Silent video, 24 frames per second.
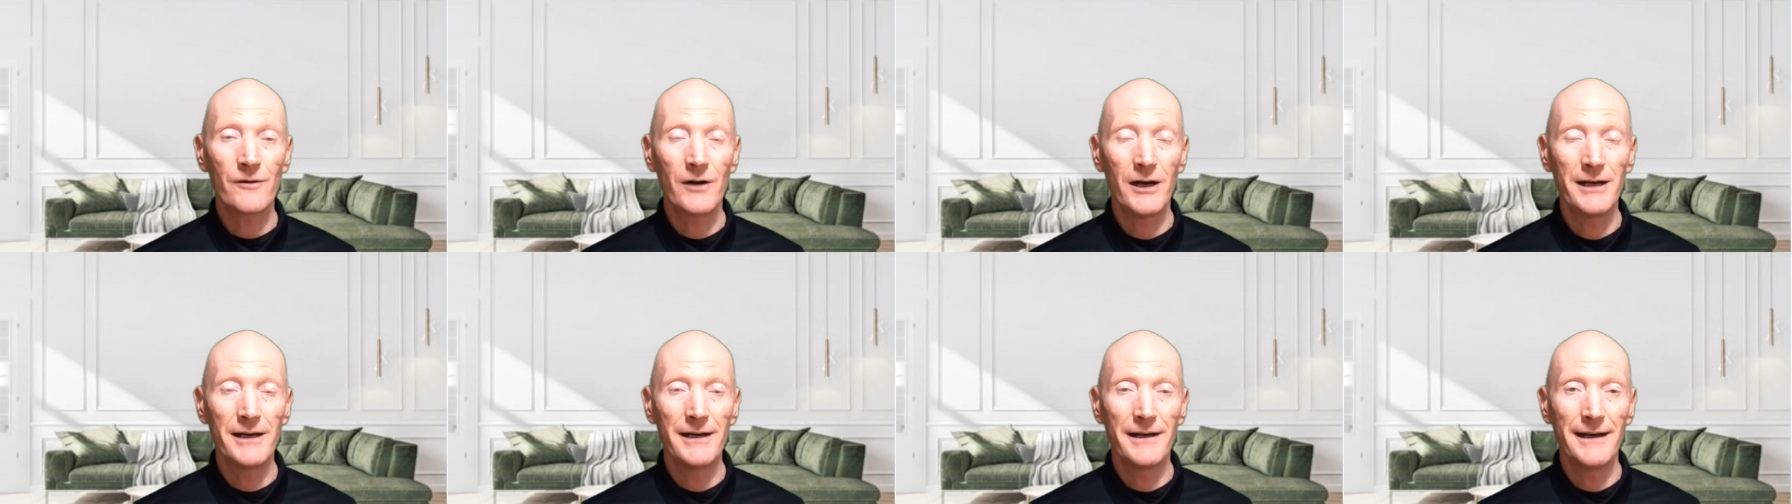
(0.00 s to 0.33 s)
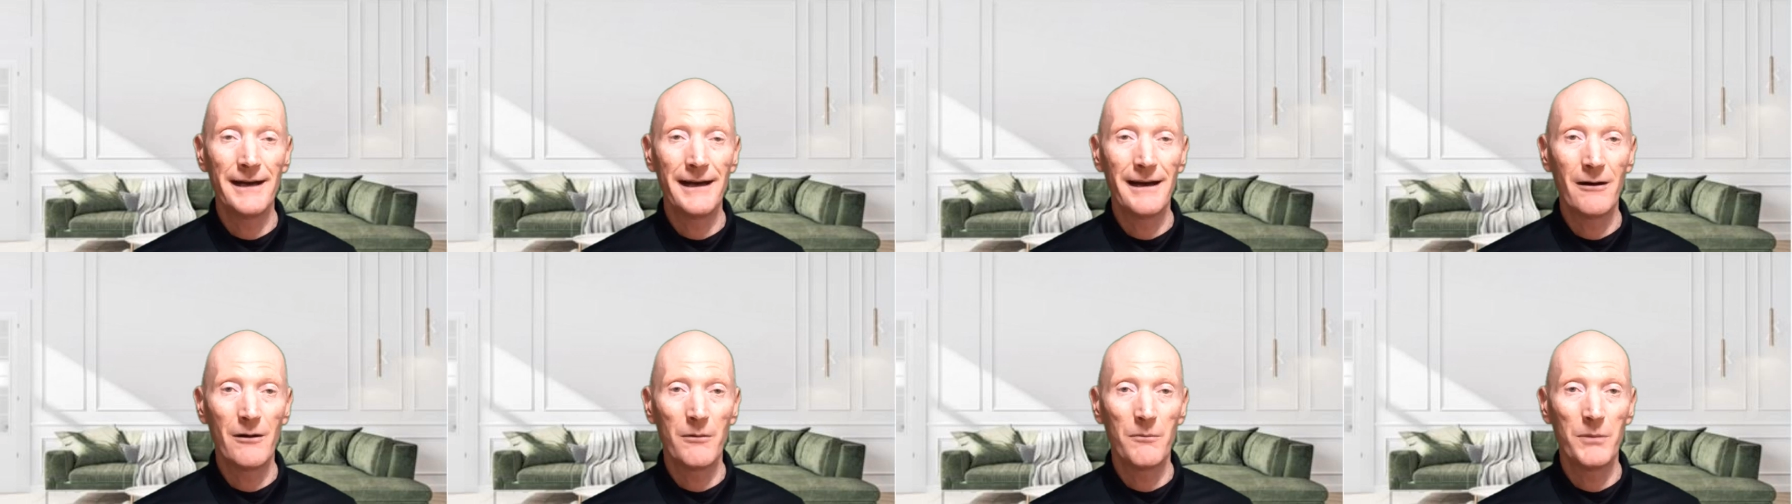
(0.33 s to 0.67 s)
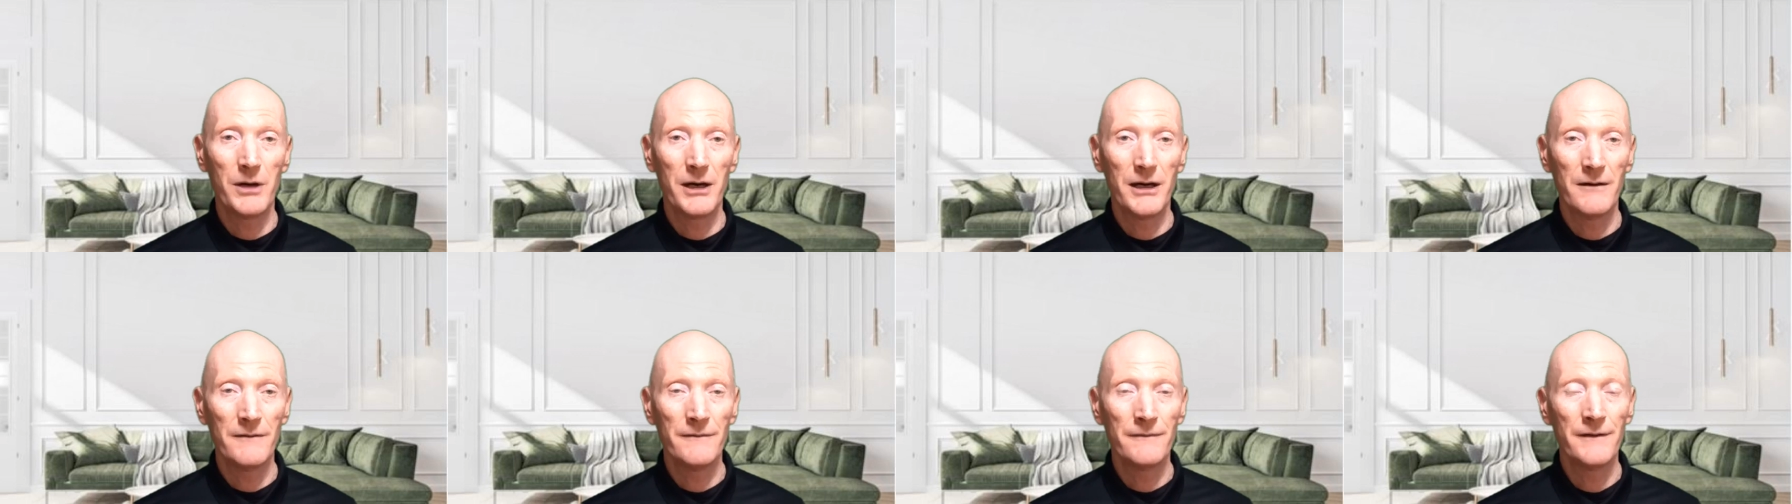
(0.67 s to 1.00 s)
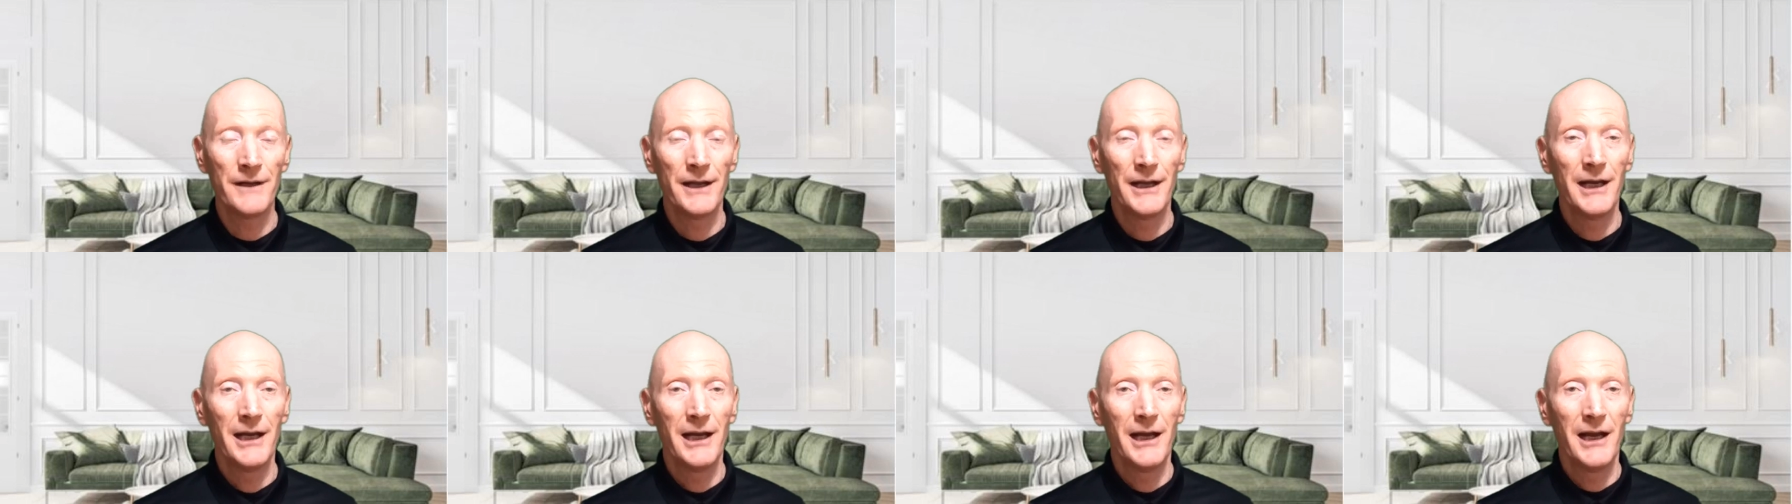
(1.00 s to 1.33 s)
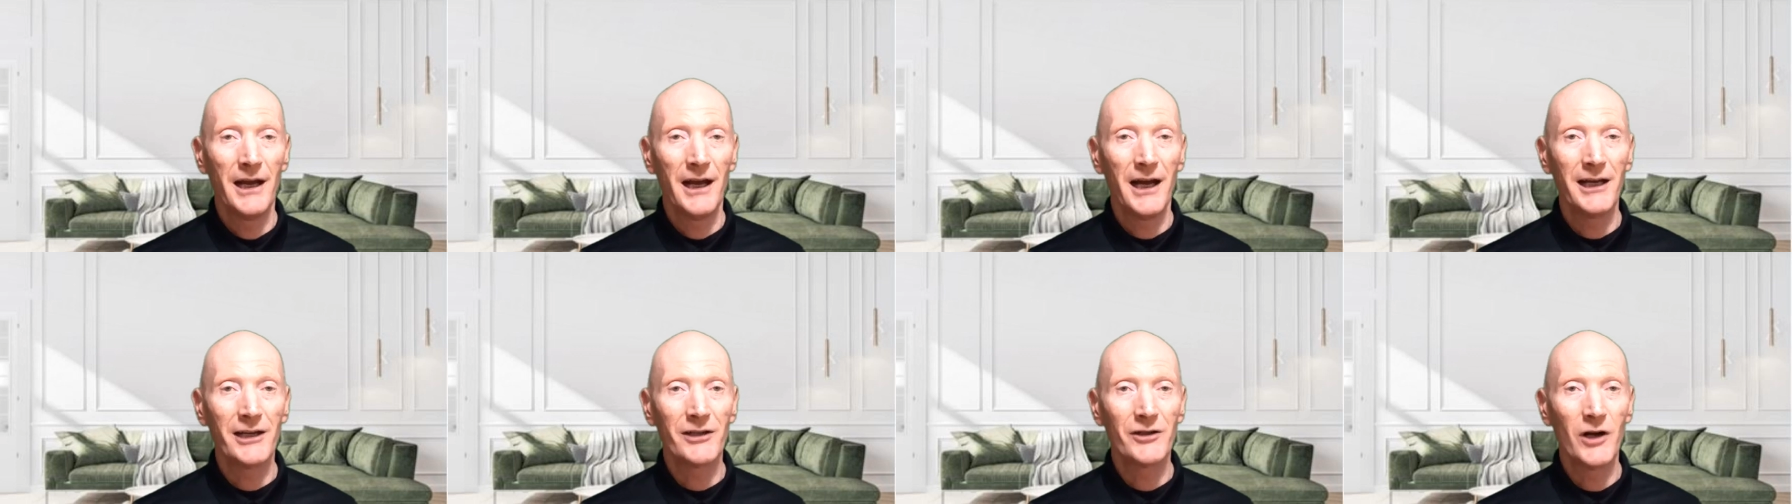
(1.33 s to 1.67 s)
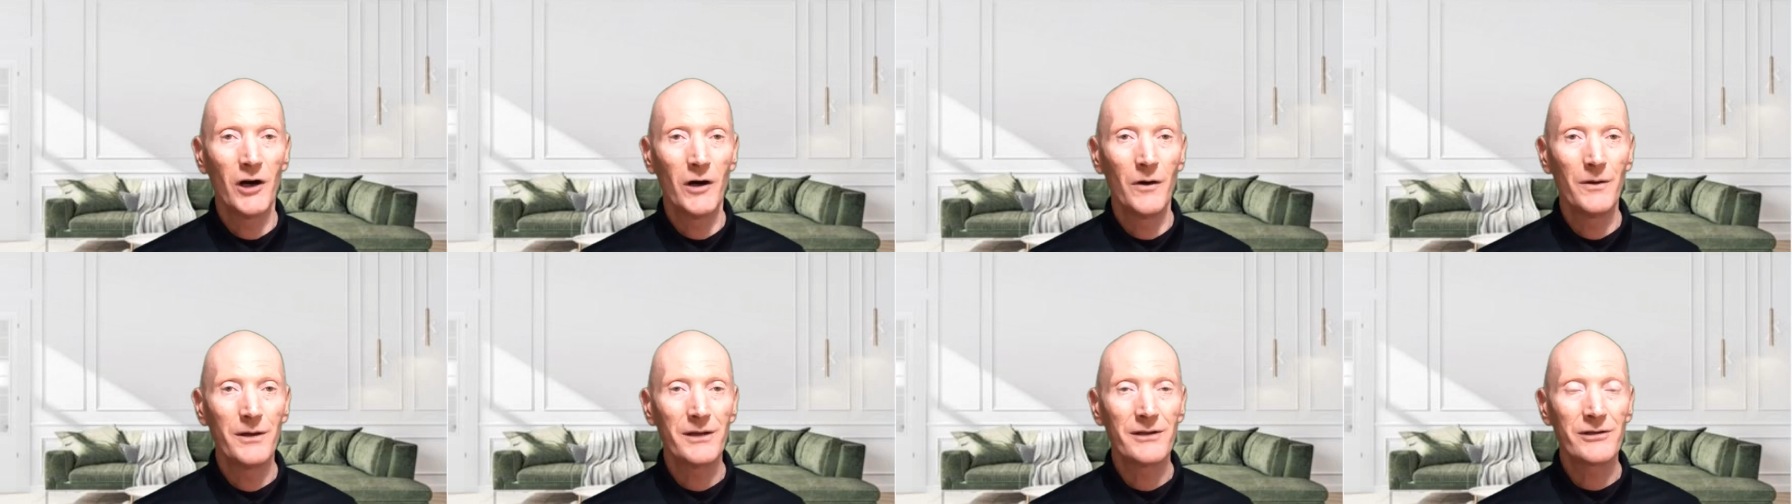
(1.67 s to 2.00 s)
right now above. I go